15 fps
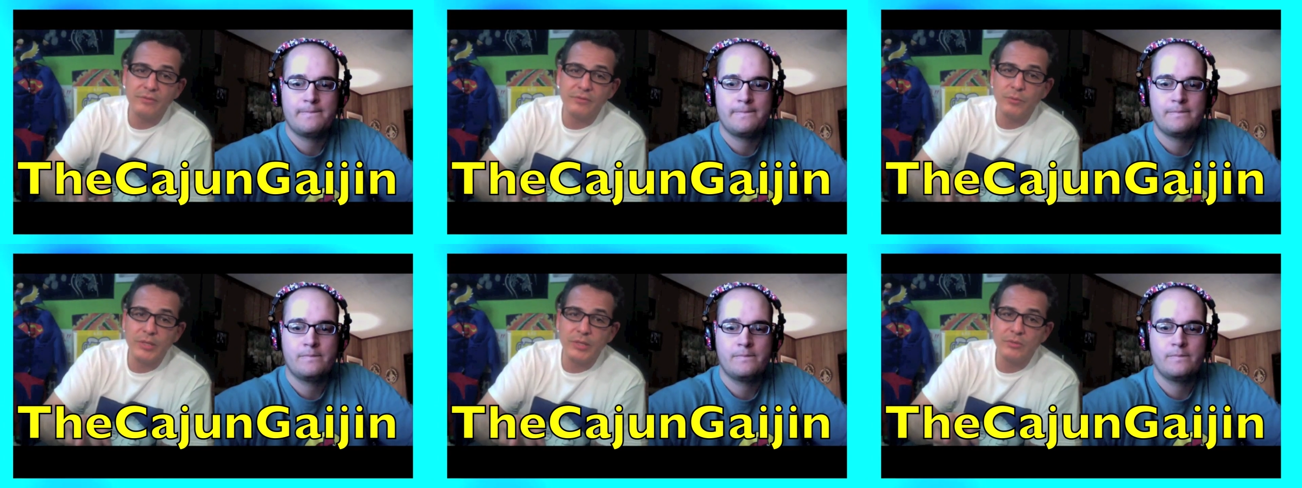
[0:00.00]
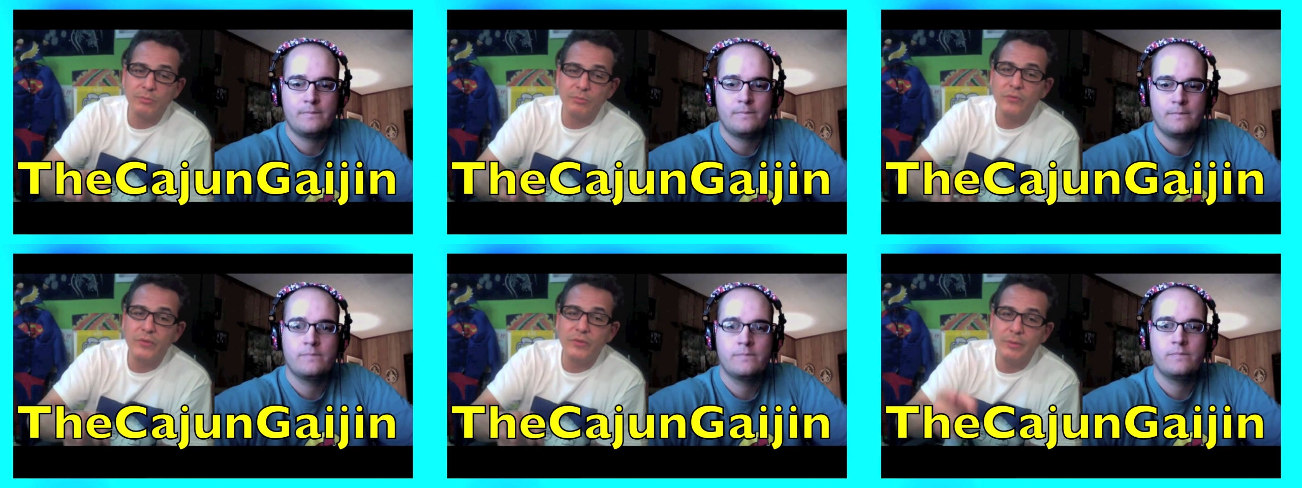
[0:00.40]
Speaker 1: few weeks
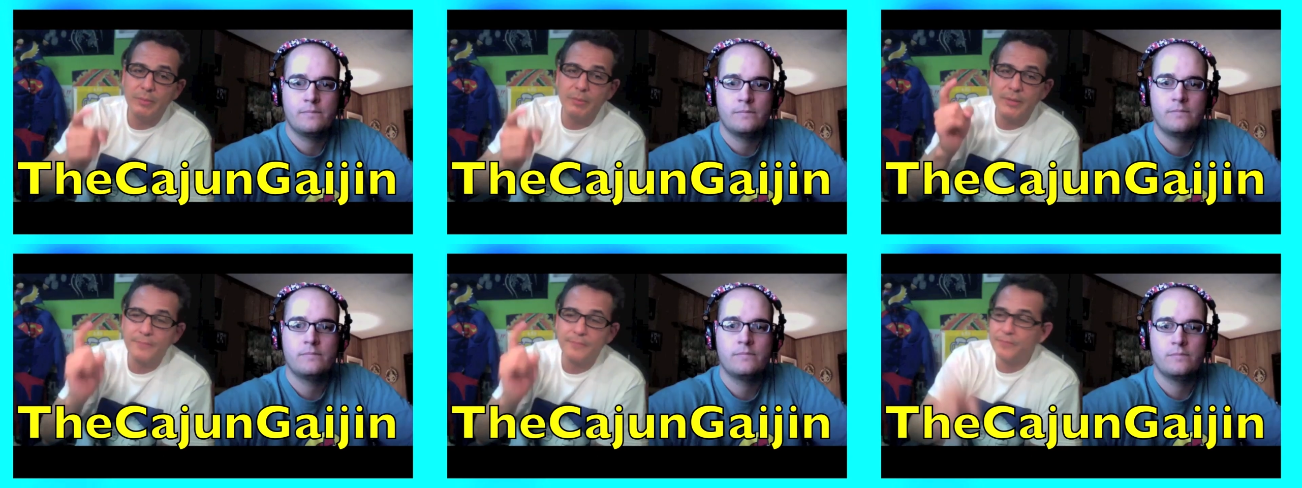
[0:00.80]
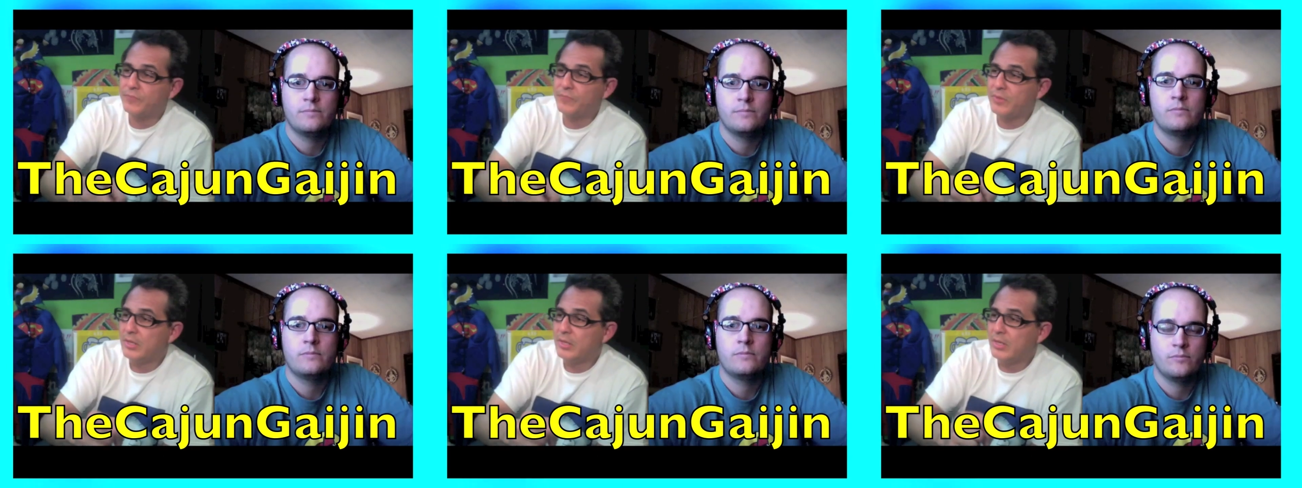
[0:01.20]
moving. But
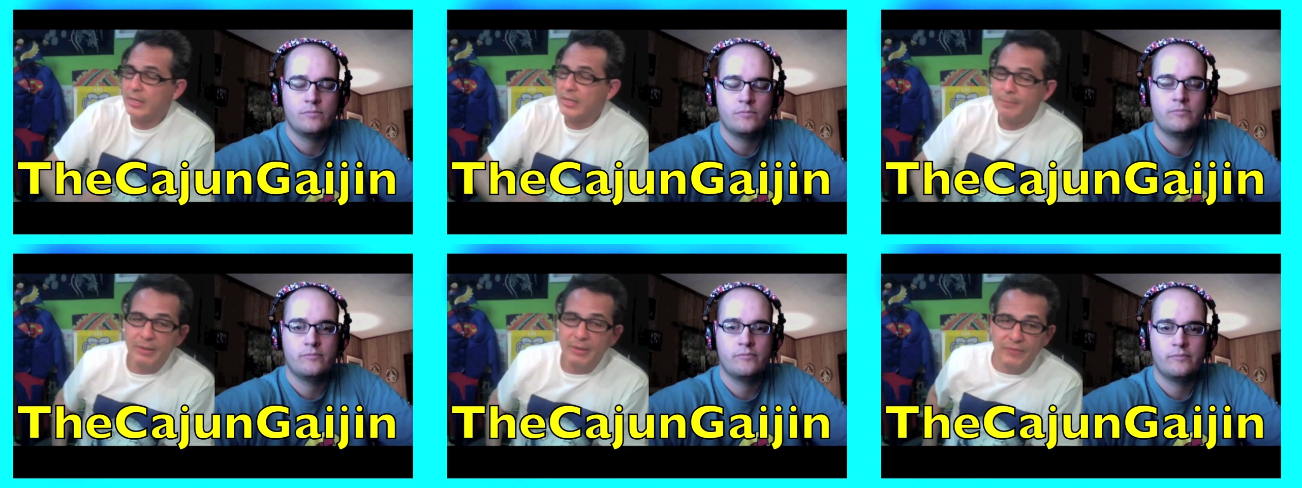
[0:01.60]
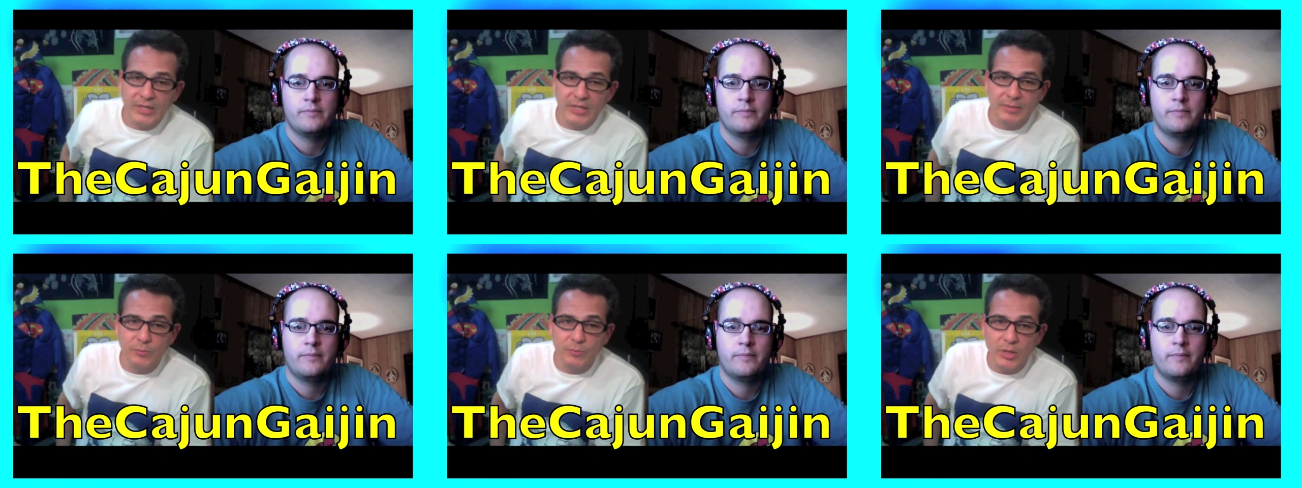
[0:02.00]
but if you got
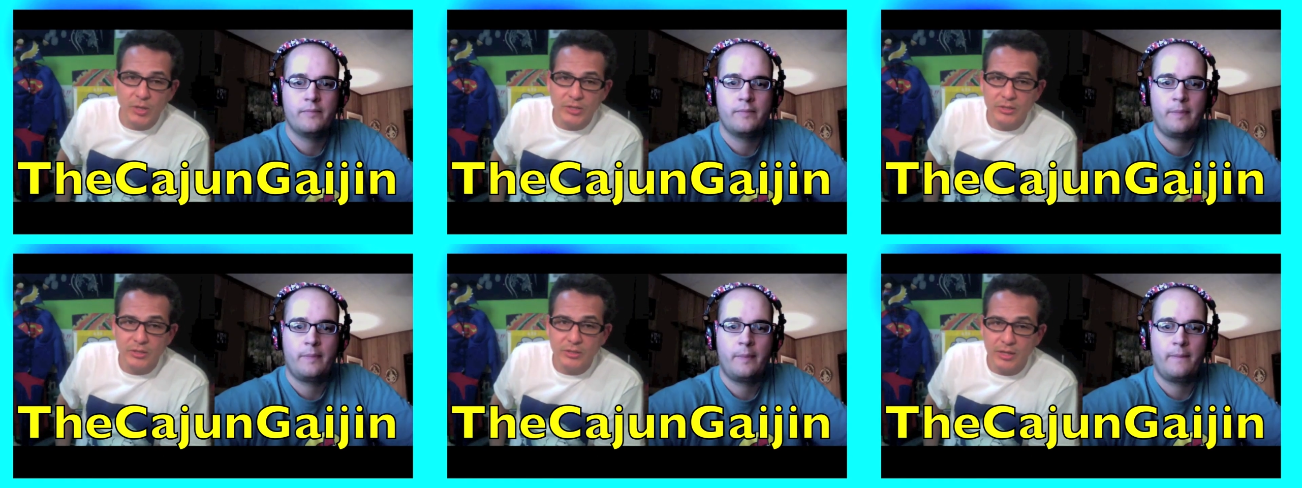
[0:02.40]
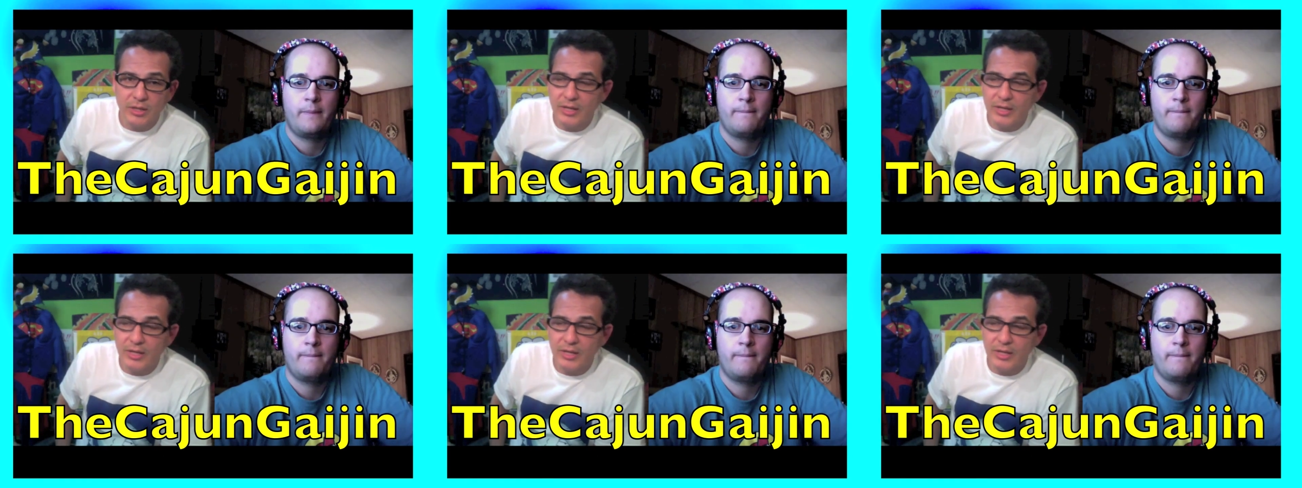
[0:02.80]
some questions uh,